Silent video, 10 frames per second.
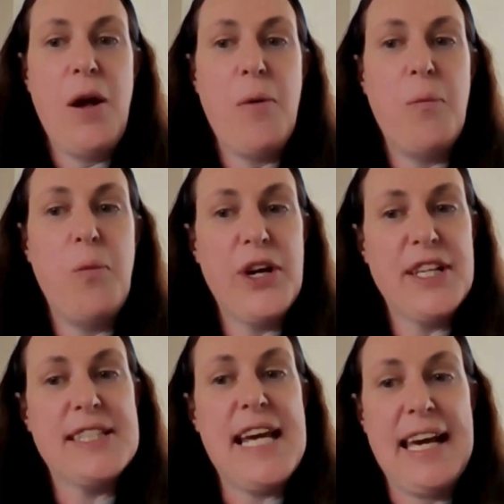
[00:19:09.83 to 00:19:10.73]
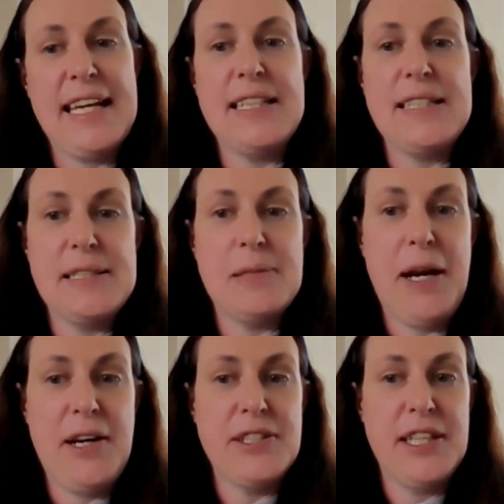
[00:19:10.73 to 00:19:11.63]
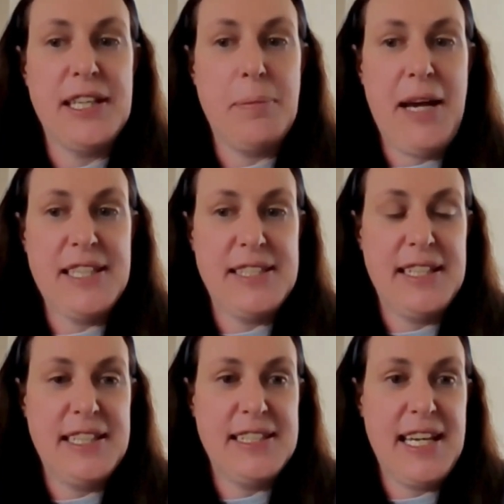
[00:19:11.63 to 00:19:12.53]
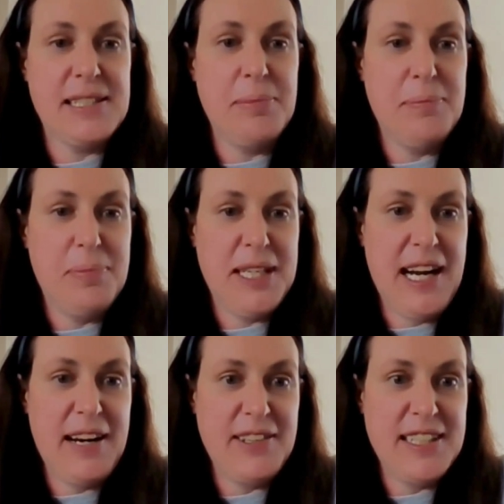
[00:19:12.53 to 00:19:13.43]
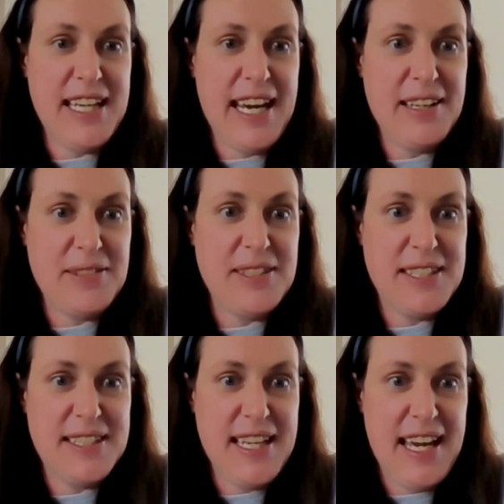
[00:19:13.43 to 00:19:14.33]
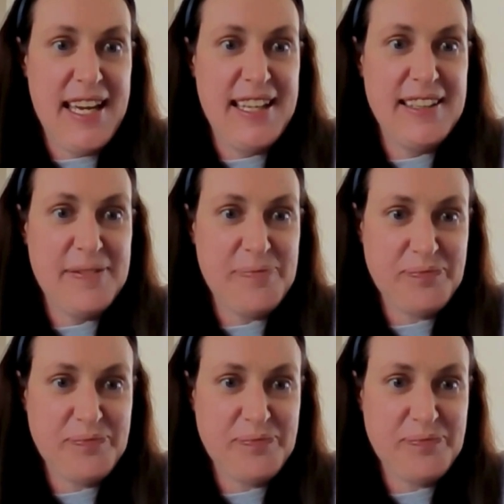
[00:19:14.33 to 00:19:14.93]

would a second parenting capacity assessment be carried out then?